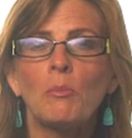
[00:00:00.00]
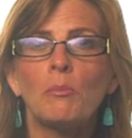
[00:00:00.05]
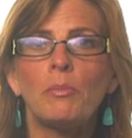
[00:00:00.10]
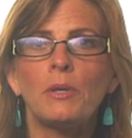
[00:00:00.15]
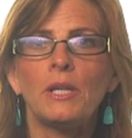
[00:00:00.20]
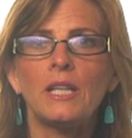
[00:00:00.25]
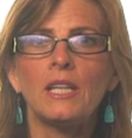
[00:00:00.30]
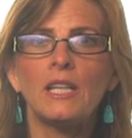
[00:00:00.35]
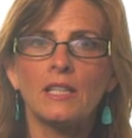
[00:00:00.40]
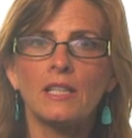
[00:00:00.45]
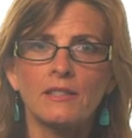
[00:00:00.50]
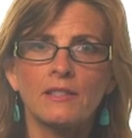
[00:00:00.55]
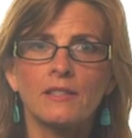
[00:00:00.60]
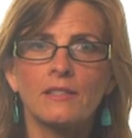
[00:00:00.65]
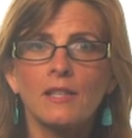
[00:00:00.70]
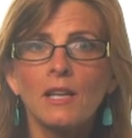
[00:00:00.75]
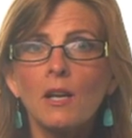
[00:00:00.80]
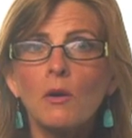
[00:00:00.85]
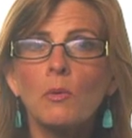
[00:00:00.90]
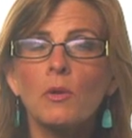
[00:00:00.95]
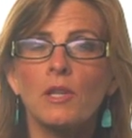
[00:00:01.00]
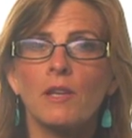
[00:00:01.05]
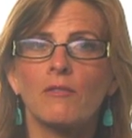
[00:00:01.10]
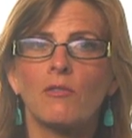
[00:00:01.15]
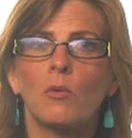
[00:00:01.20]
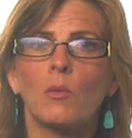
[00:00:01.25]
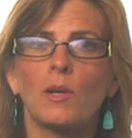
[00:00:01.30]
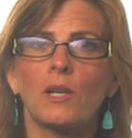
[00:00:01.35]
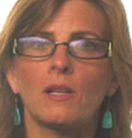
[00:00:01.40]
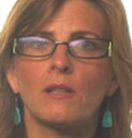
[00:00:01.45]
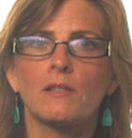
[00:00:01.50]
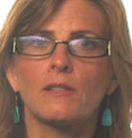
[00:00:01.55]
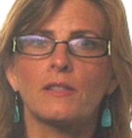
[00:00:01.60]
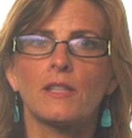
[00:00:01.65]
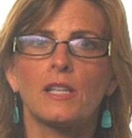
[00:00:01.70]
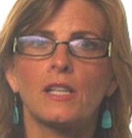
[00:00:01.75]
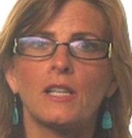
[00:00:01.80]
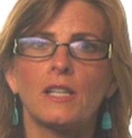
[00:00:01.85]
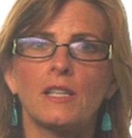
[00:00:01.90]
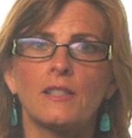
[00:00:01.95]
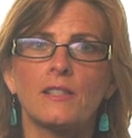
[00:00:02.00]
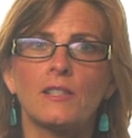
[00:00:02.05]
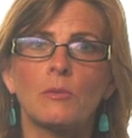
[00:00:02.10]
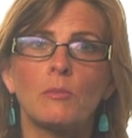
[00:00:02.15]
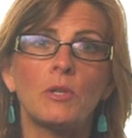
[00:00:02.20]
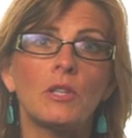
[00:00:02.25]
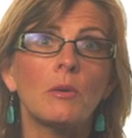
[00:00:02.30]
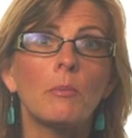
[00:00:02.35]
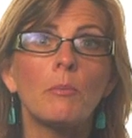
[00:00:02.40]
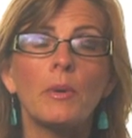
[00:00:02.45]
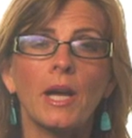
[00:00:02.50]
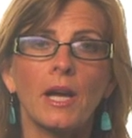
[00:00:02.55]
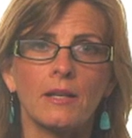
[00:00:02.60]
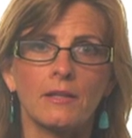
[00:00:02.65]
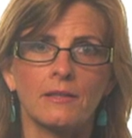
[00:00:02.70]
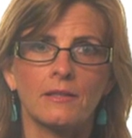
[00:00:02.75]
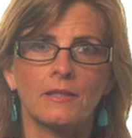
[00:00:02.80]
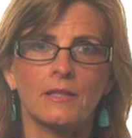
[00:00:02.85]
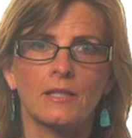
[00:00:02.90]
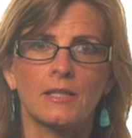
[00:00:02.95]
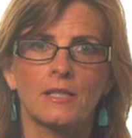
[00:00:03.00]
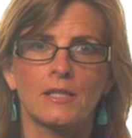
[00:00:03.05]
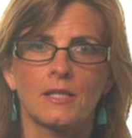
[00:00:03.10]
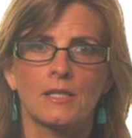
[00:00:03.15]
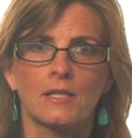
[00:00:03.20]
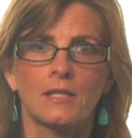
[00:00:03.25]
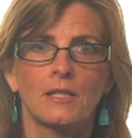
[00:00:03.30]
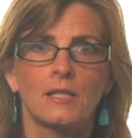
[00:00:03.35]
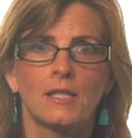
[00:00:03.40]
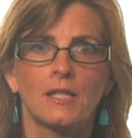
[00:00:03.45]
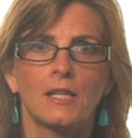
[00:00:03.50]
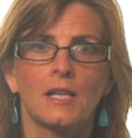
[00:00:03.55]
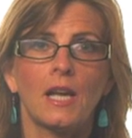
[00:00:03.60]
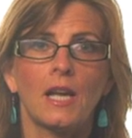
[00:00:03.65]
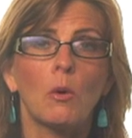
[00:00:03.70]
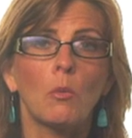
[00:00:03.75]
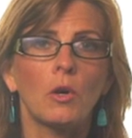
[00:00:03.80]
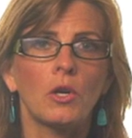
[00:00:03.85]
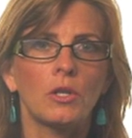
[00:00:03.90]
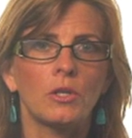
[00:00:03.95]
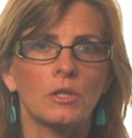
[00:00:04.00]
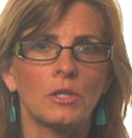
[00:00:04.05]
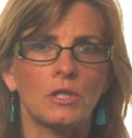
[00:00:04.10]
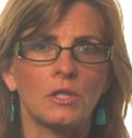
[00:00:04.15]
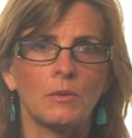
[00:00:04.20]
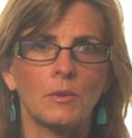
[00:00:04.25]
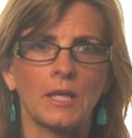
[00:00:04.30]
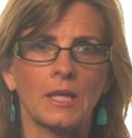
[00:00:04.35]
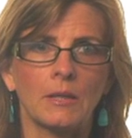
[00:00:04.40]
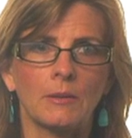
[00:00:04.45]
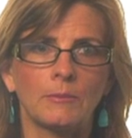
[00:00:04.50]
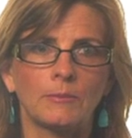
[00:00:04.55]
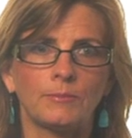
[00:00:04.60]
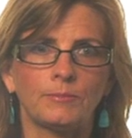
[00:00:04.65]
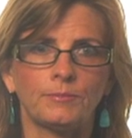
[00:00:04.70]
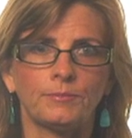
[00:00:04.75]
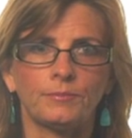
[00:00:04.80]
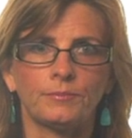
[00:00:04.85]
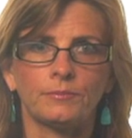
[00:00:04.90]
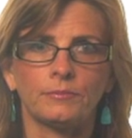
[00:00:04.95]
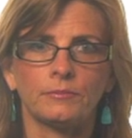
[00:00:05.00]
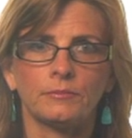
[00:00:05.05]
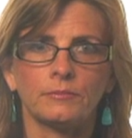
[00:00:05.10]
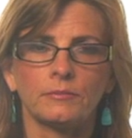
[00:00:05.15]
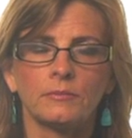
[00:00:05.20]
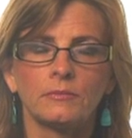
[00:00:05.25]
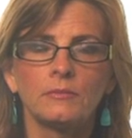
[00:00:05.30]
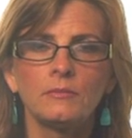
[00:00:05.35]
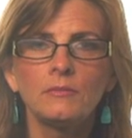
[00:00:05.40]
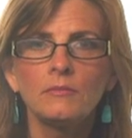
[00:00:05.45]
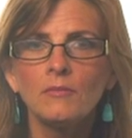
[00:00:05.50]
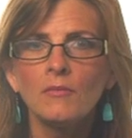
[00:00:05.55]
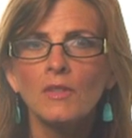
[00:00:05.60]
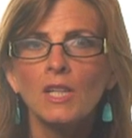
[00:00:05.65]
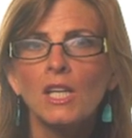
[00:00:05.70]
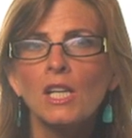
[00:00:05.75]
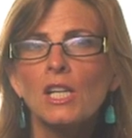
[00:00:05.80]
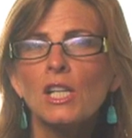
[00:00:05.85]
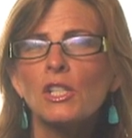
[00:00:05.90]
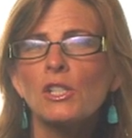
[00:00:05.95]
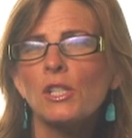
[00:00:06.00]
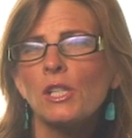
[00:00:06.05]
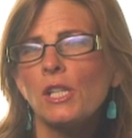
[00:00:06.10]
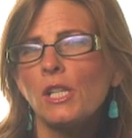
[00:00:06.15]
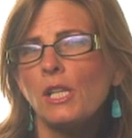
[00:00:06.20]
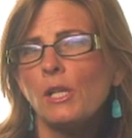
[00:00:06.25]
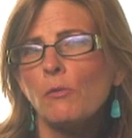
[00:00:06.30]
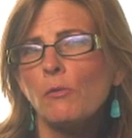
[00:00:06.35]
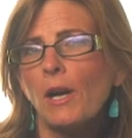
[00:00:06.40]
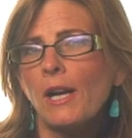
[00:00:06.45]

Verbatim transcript: be in sync with everyone else than it is to be the best at what you're doing. She